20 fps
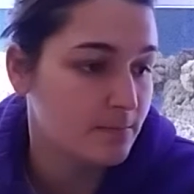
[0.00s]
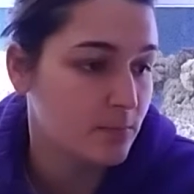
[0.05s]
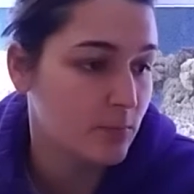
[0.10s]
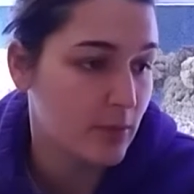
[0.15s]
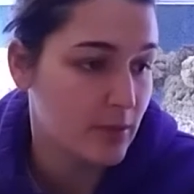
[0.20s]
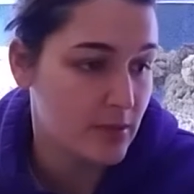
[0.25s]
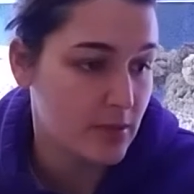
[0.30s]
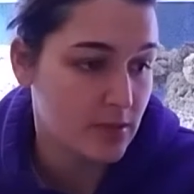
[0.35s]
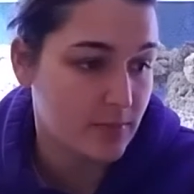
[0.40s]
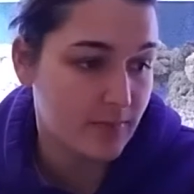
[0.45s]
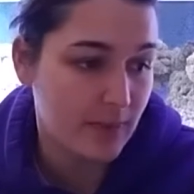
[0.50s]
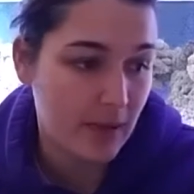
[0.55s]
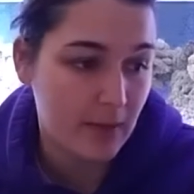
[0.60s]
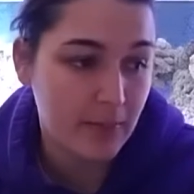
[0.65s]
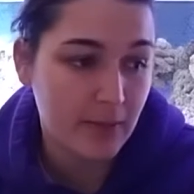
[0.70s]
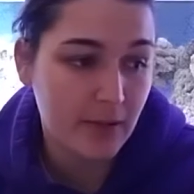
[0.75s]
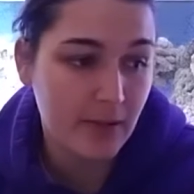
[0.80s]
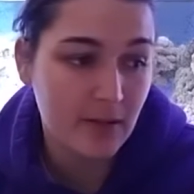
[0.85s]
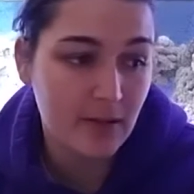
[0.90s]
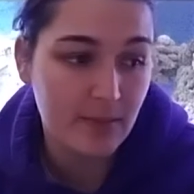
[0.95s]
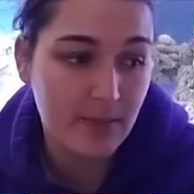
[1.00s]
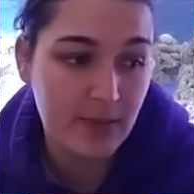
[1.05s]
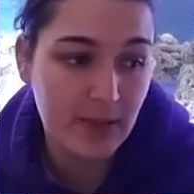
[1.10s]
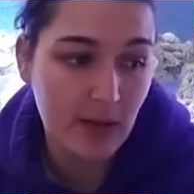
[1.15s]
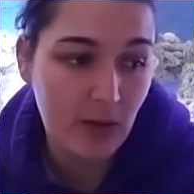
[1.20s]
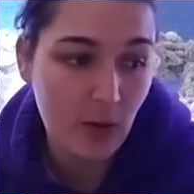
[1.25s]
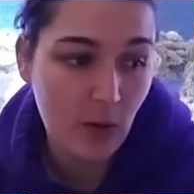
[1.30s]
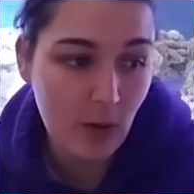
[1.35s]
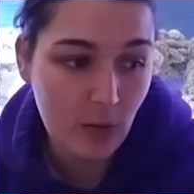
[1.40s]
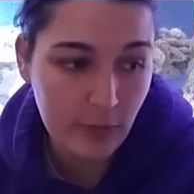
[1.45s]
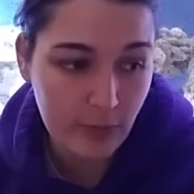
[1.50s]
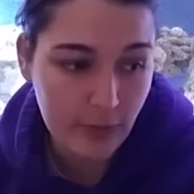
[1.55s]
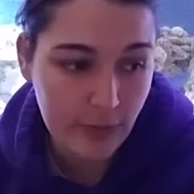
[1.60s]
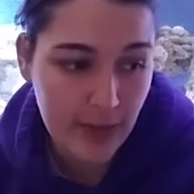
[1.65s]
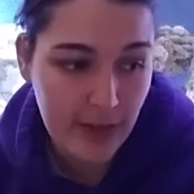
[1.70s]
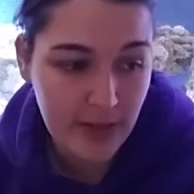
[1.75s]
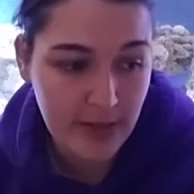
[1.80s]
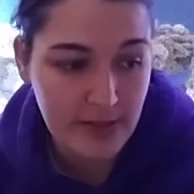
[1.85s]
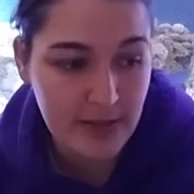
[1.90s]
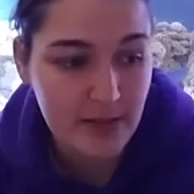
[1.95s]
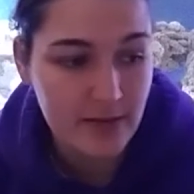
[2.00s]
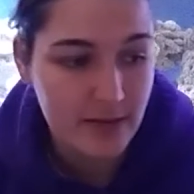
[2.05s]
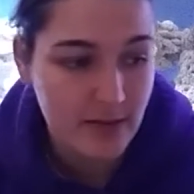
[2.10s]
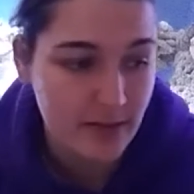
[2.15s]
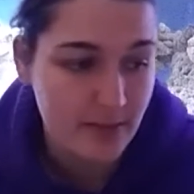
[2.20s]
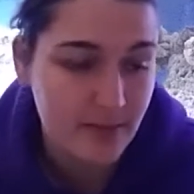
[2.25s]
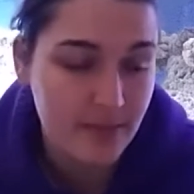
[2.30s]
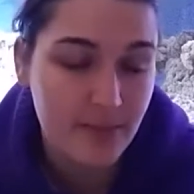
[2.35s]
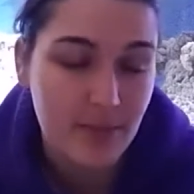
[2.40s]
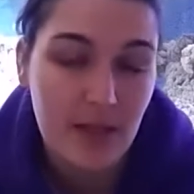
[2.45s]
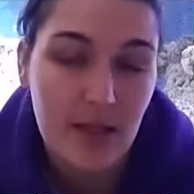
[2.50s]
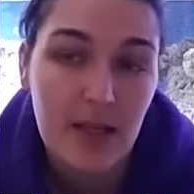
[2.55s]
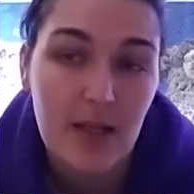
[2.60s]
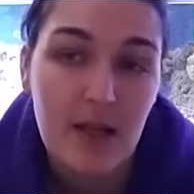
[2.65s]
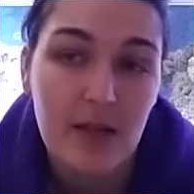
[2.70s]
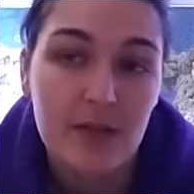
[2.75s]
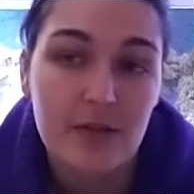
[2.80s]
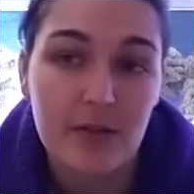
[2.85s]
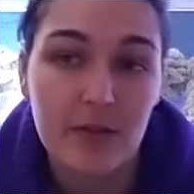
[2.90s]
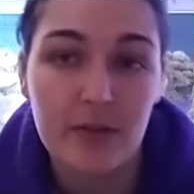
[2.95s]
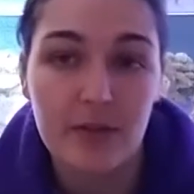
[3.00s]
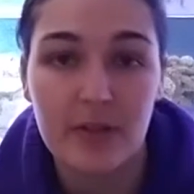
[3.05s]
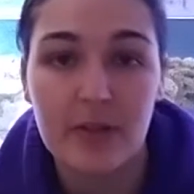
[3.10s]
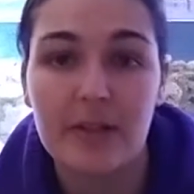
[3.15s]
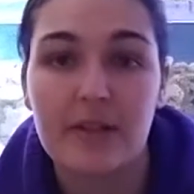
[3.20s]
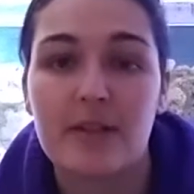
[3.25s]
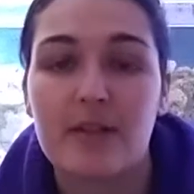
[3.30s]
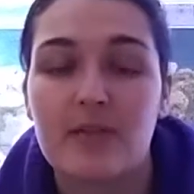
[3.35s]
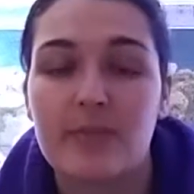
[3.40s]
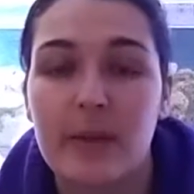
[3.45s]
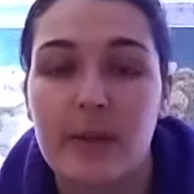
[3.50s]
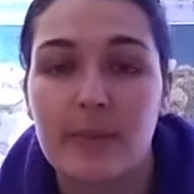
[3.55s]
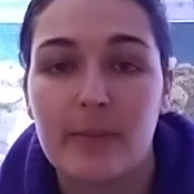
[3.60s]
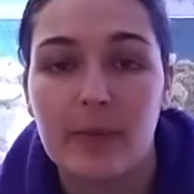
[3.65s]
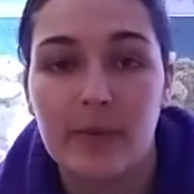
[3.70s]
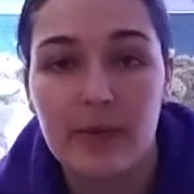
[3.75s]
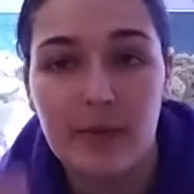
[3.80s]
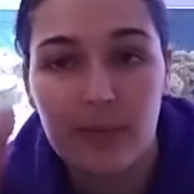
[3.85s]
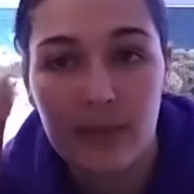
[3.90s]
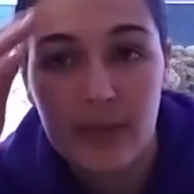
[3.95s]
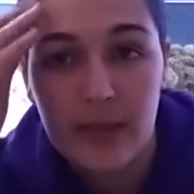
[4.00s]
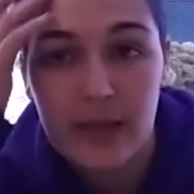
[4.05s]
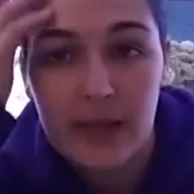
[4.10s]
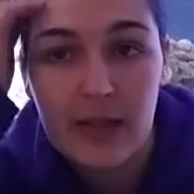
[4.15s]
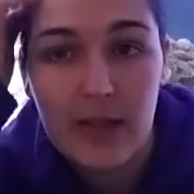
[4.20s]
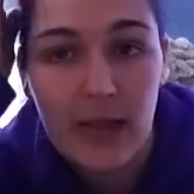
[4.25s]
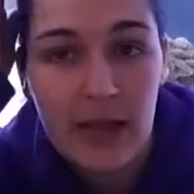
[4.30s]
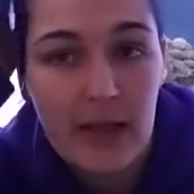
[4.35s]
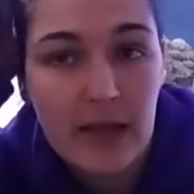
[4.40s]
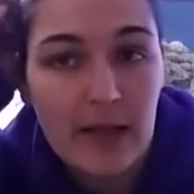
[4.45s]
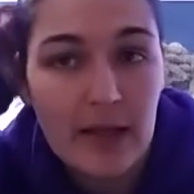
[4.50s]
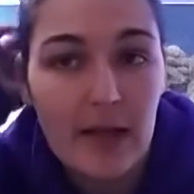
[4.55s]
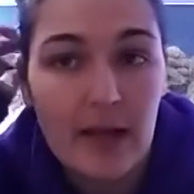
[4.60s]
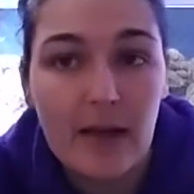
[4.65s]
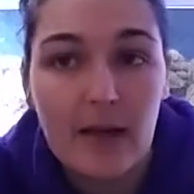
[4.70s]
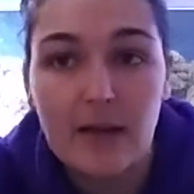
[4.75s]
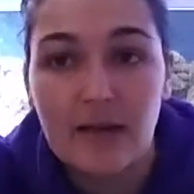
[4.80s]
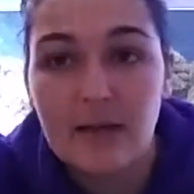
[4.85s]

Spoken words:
which is probably going to be a whole frag system. So underneath it's probably going to be a